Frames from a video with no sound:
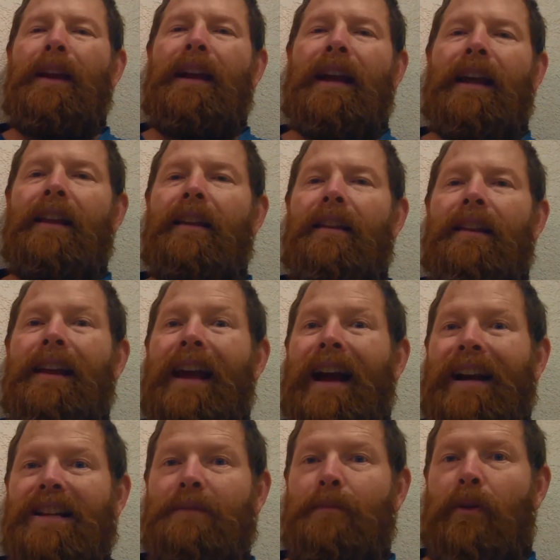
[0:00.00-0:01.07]
get the
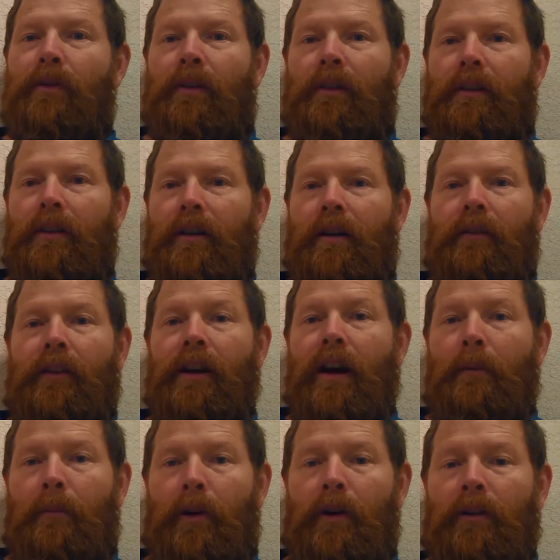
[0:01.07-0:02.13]
exponent of a
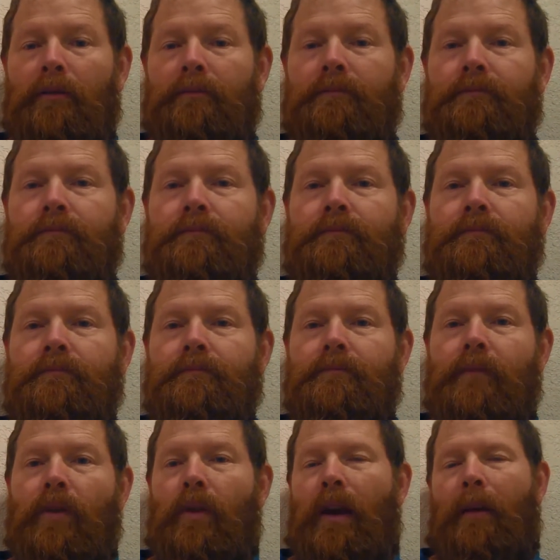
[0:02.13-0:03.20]
number?
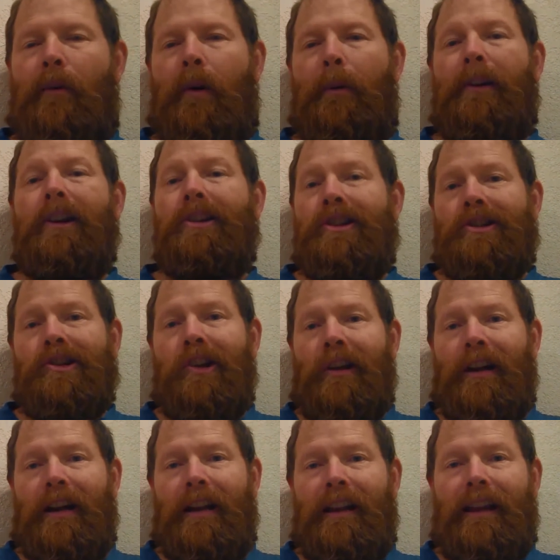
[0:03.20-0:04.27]
Okay, well, we could just look
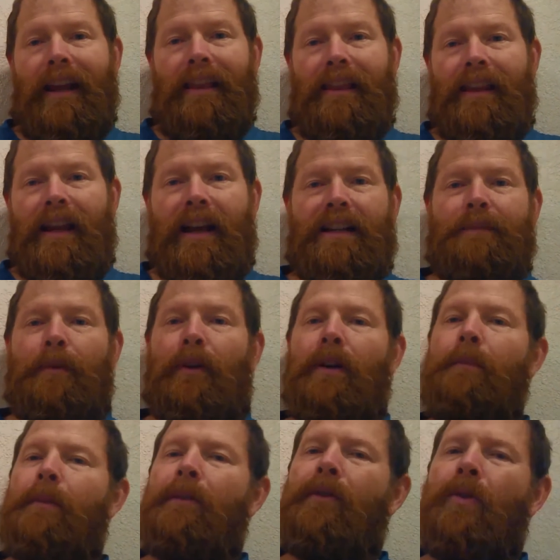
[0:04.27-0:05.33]
at it and get the
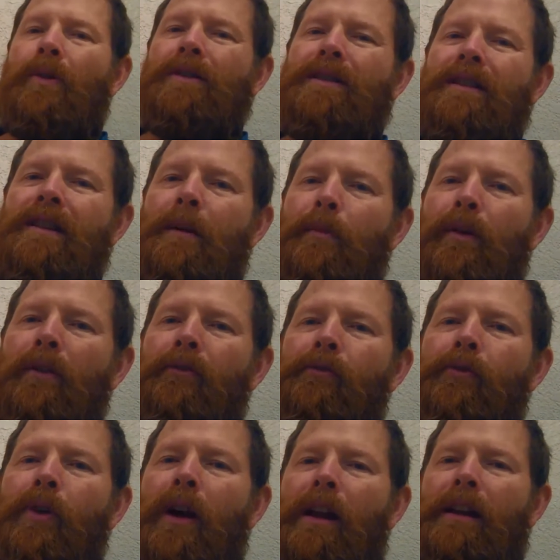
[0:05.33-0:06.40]
exponent, but of course the number in
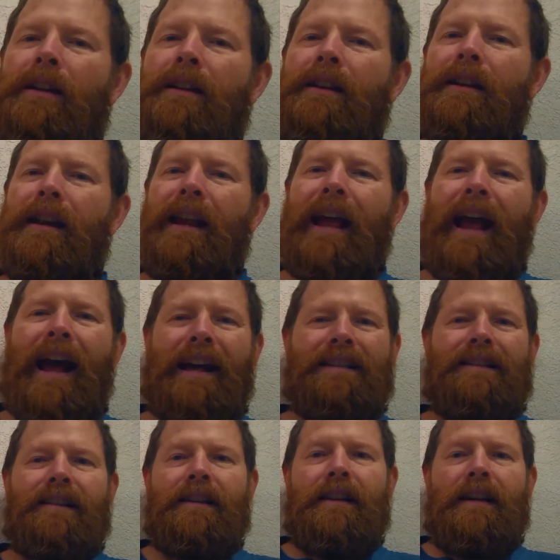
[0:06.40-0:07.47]
front
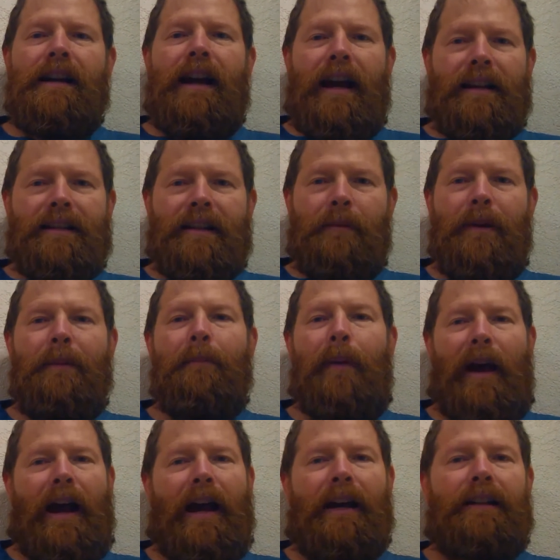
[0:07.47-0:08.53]
has some
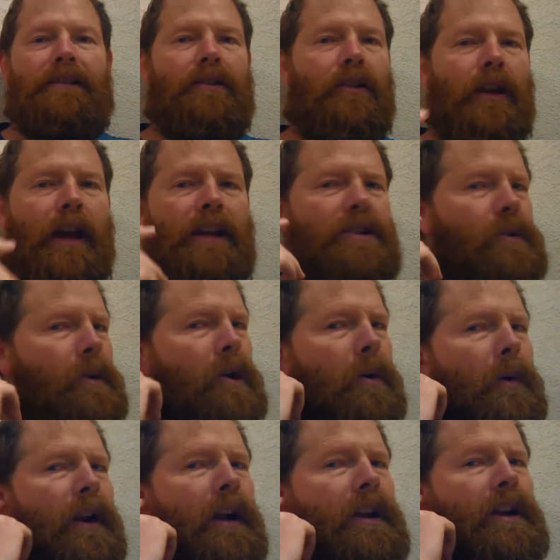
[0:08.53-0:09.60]
impact, okay? So we don't
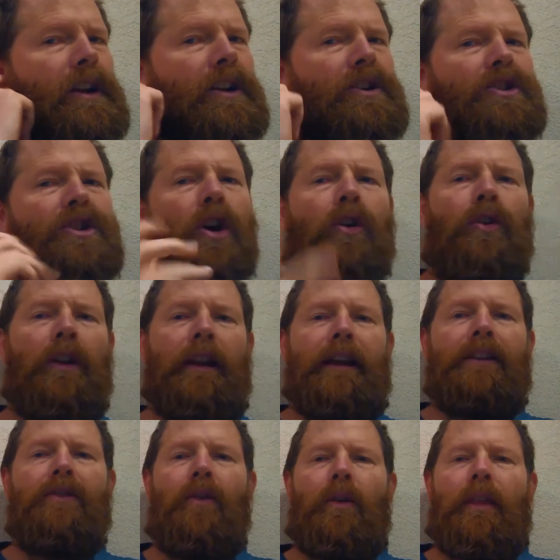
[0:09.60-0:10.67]
want to totally
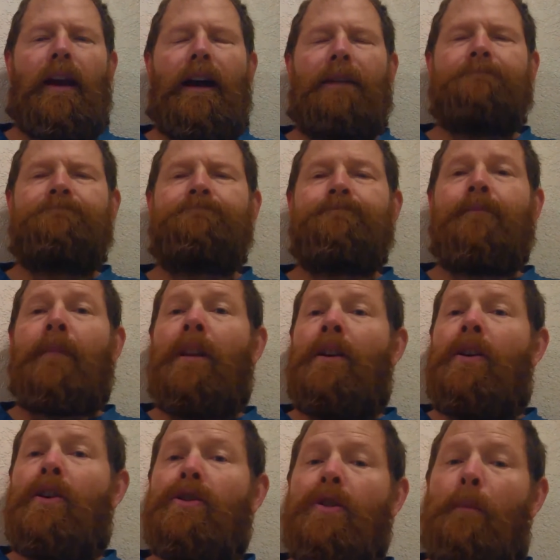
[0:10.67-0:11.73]
ignore that.
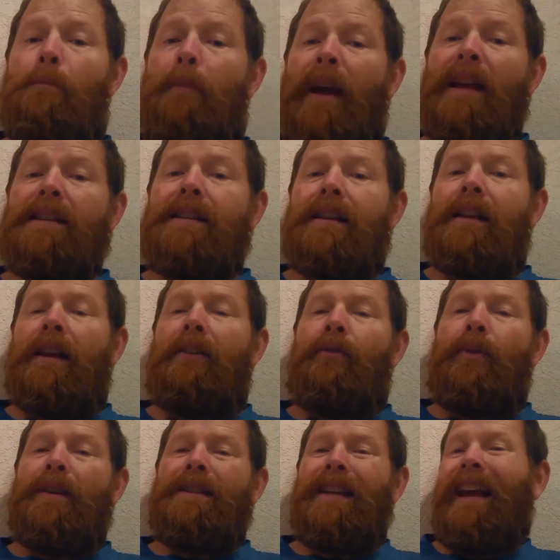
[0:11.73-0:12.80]
So basically, if
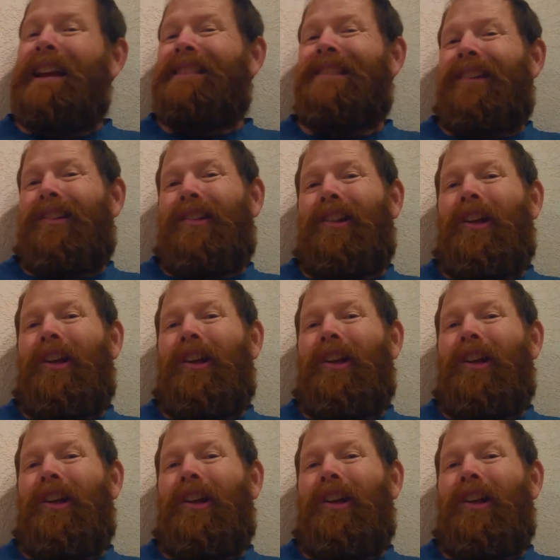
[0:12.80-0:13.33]
we take the